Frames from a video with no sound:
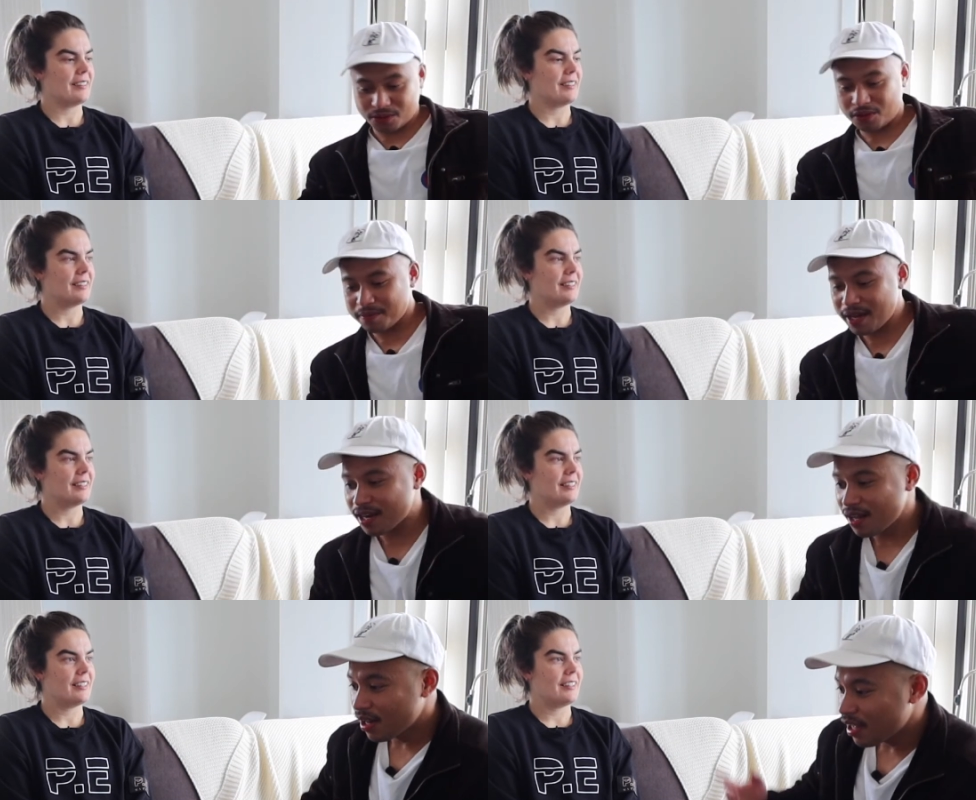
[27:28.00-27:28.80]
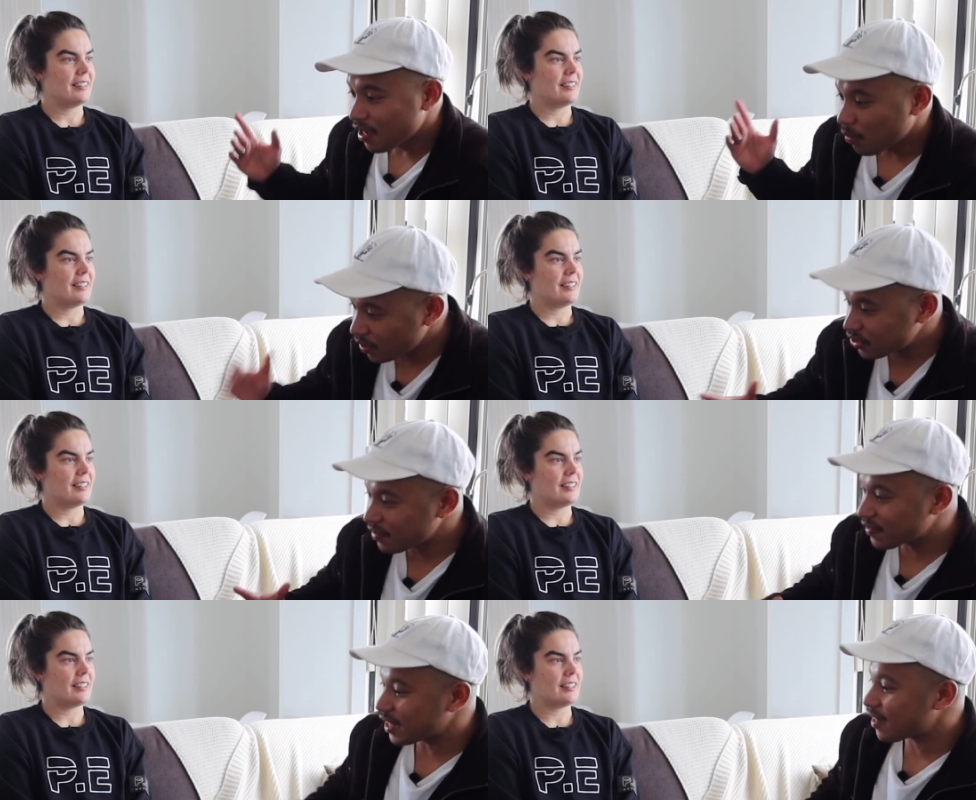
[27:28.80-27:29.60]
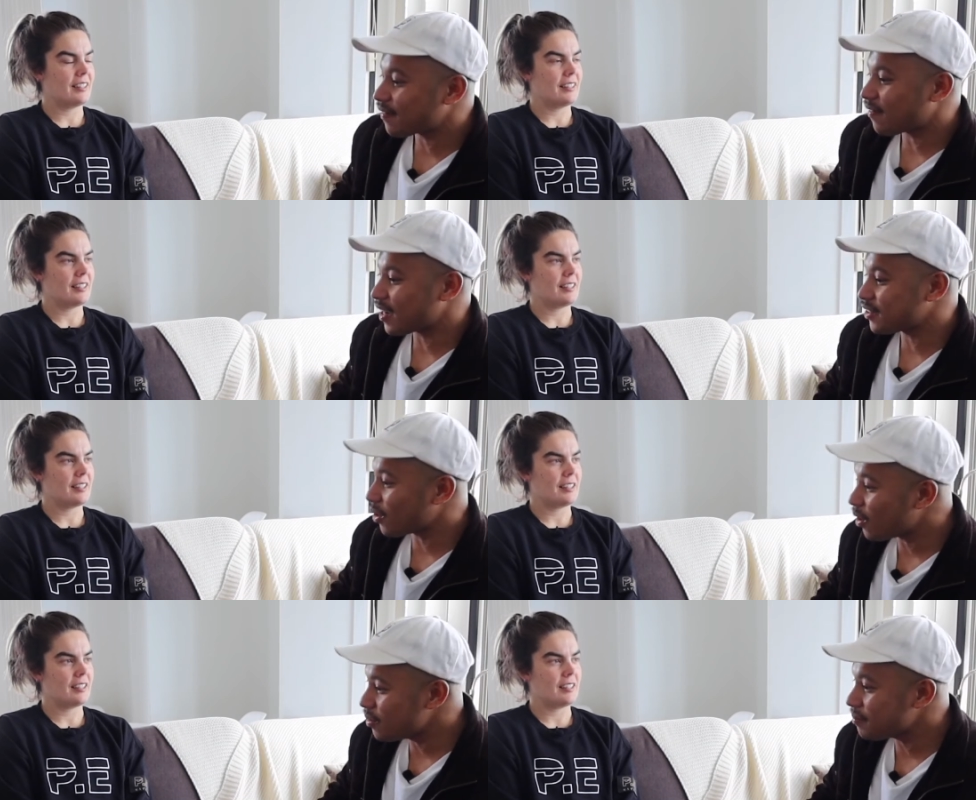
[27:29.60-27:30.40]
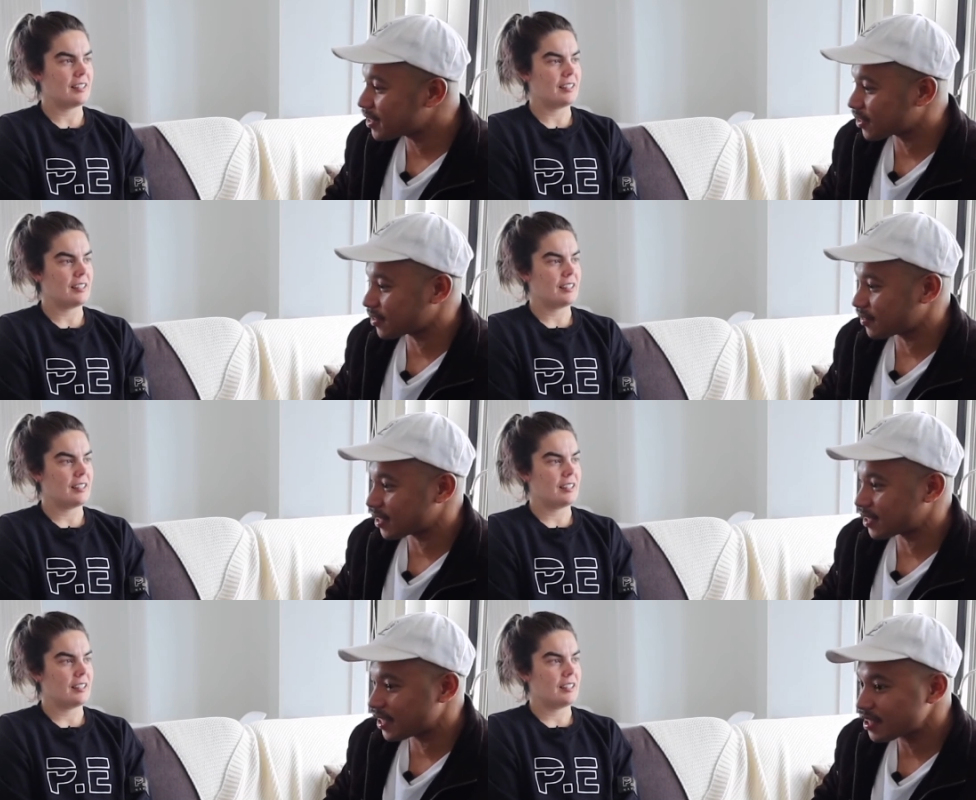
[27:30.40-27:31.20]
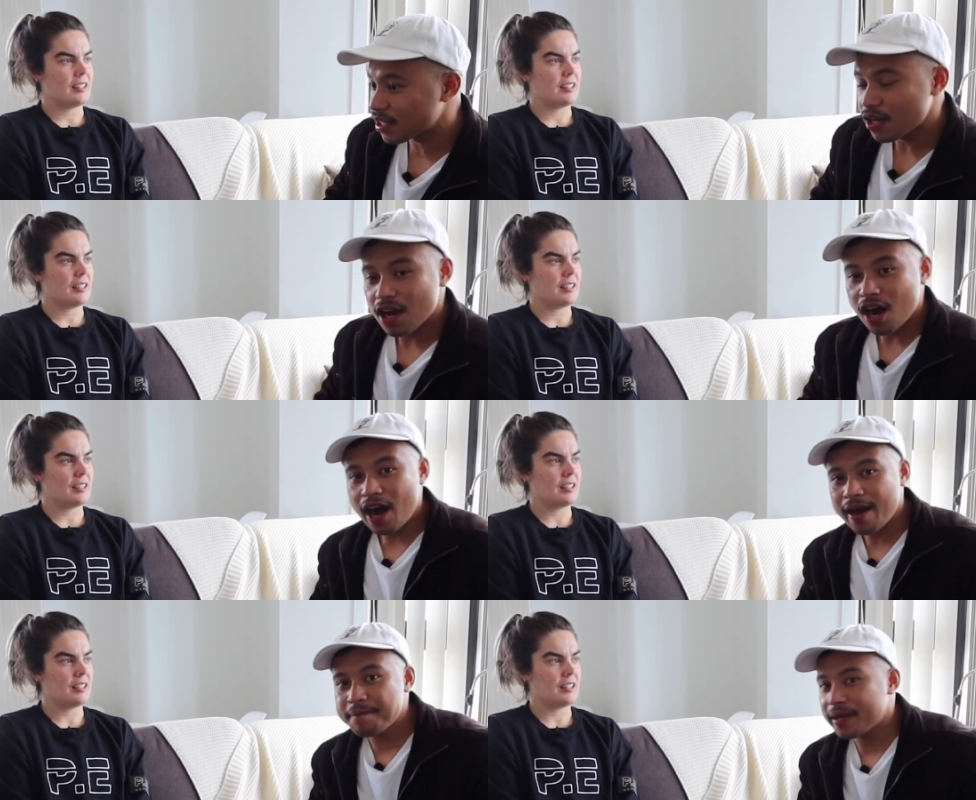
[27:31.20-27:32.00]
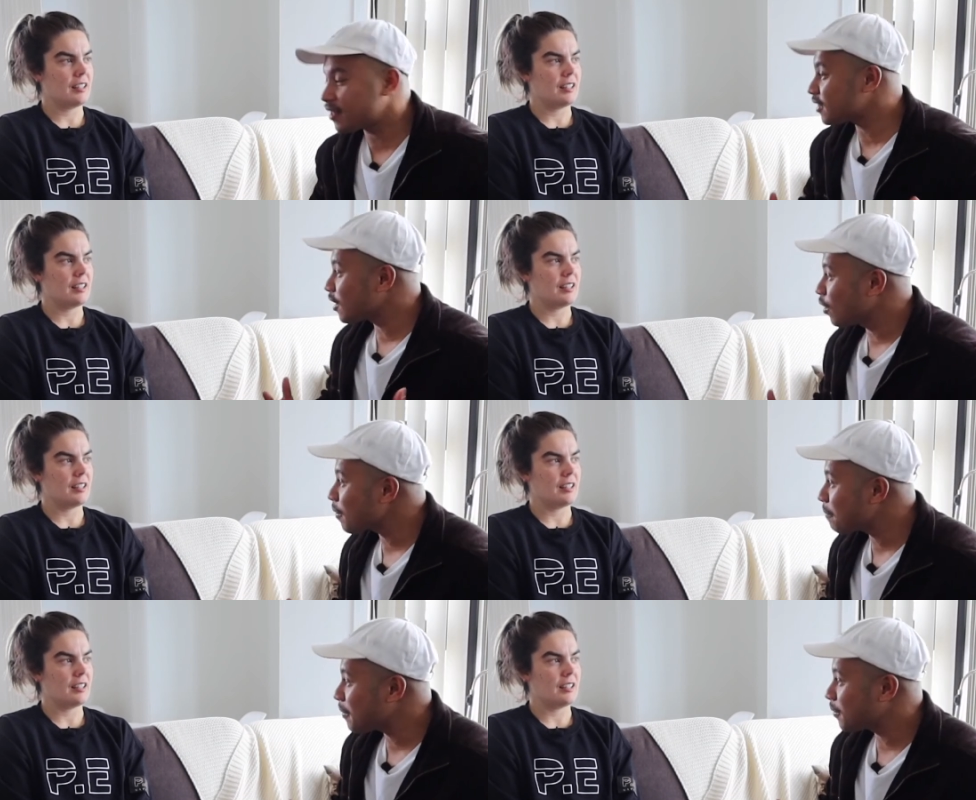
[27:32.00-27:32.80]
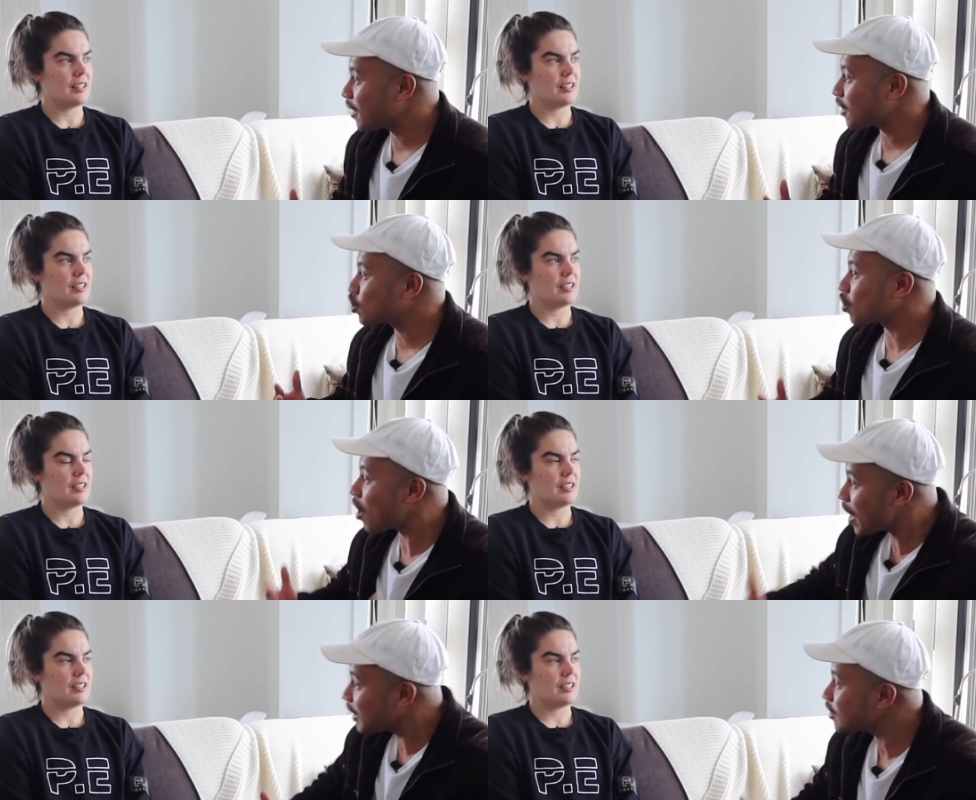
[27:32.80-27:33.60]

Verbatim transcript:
Speaker 1: talk about once you've clarified your own metrics of success, I bet there's a lot of people that are trying